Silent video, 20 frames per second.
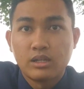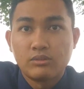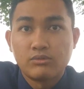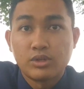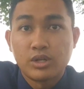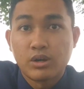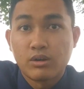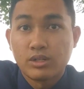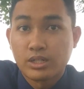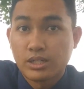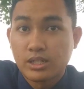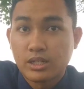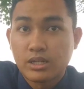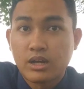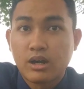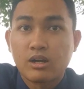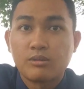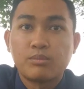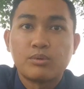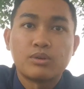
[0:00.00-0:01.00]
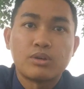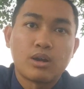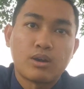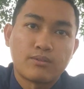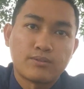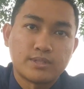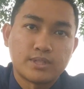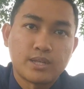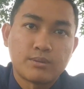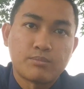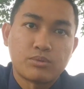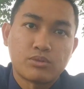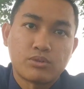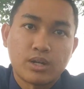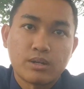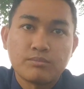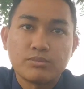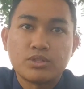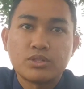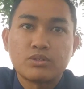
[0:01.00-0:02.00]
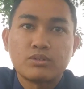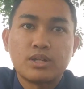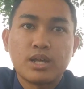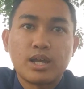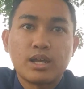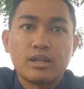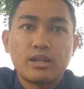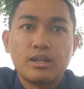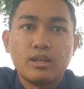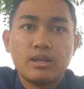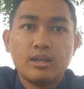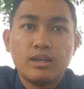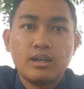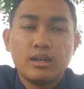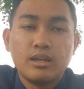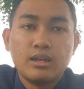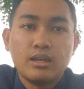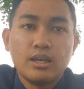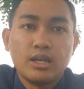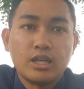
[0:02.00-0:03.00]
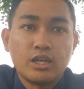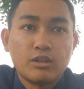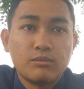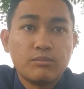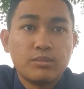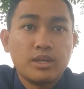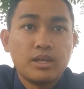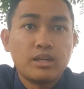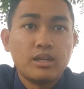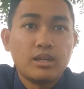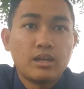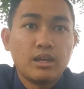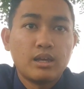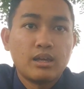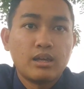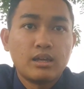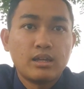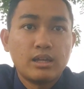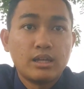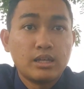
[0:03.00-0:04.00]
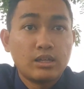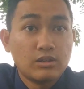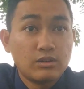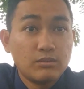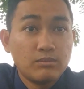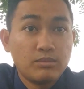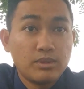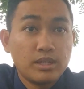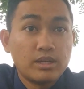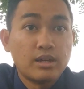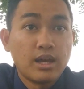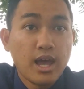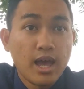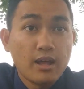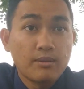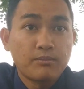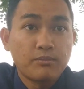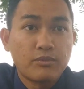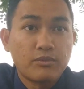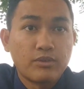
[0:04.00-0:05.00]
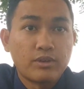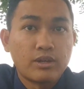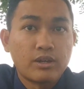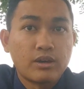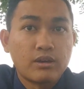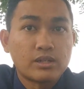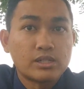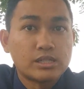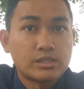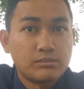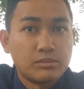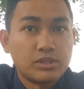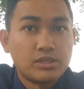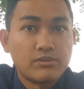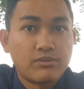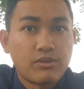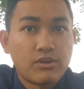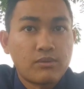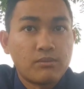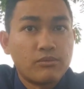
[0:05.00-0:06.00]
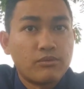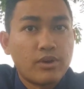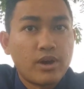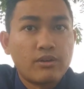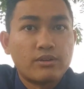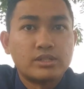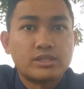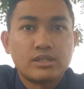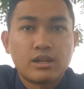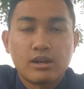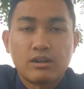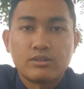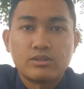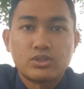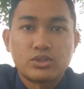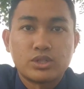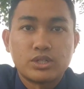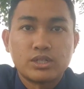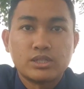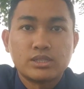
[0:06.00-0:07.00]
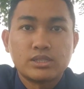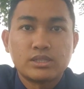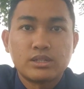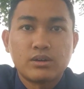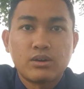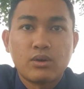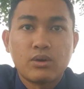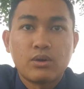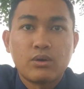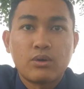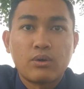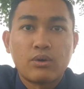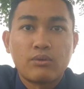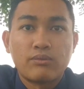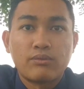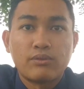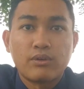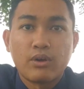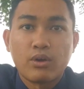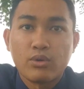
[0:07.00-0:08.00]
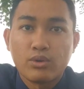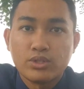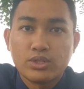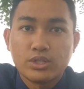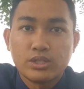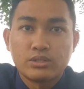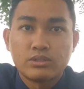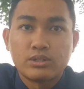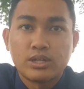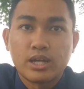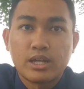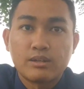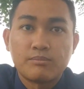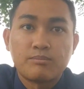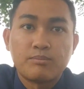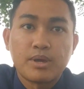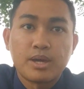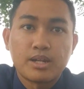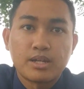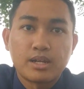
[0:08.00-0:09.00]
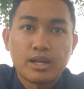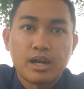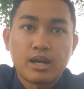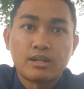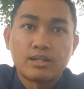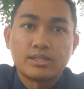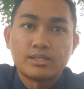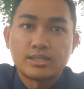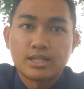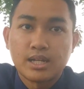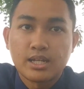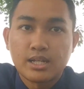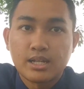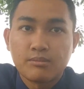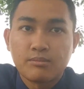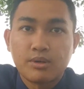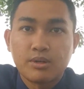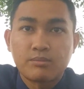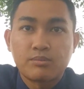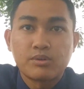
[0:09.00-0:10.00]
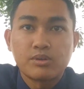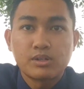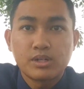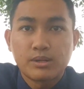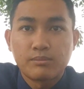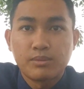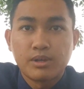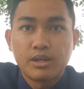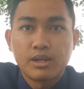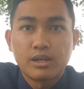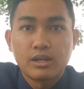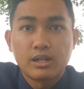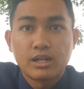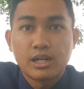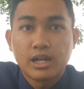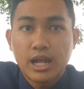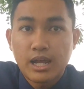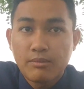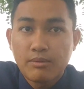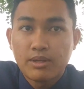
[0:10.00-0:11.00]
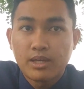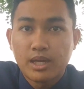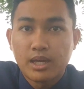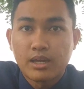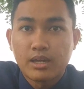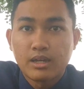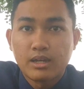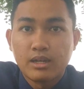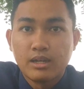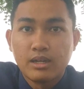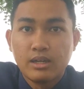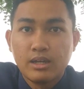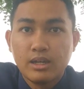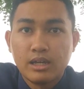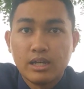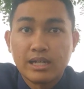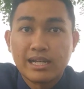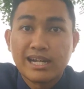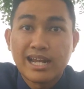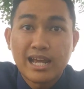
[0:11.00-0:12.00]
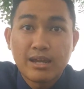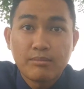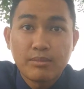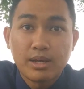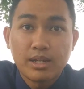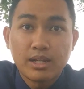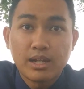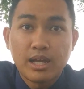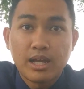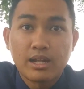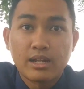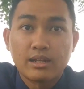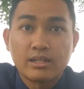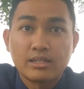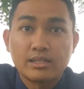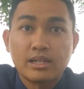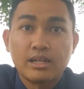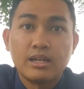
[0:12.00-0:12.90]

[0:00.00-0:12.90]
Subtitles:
regarding the carbon offset program, so that it could be a help for the customers from various countries of origin to get a better understanding about the program. Climate care, a climate and